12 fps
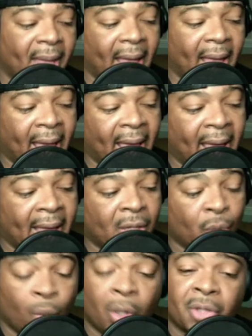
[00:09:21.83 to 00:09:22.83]

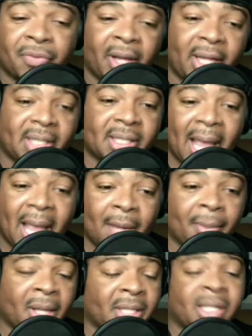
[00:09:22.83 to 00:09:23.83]
And Will's very excited
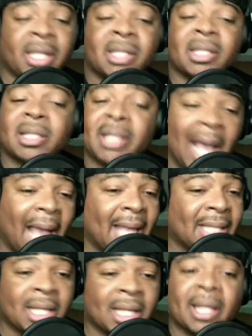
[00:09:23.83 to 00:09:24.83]
because he thinks this guy is
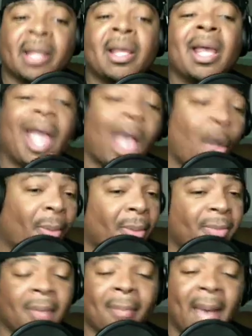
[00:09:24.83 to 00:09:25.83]
going to help him
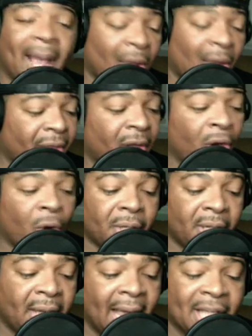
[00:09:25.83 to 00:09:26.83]
get back out there on the
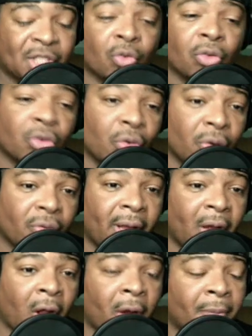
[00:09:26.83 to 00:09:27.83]
national recruiting
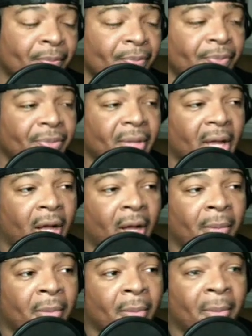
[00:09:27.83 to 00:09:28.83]
radar.
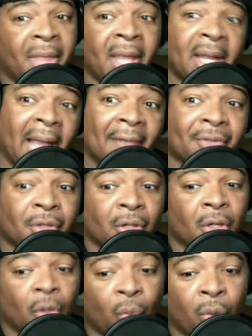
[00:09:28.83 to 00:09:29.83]
But then
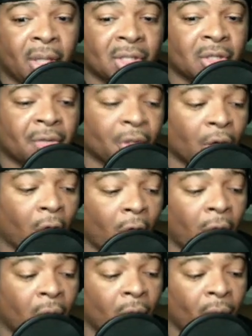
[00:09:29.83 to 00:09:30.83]
after Will gets off the
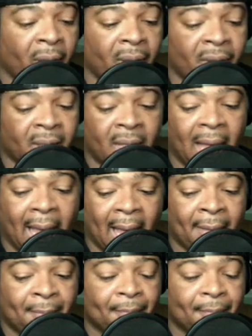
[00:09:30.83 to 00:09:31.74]
call with the guy,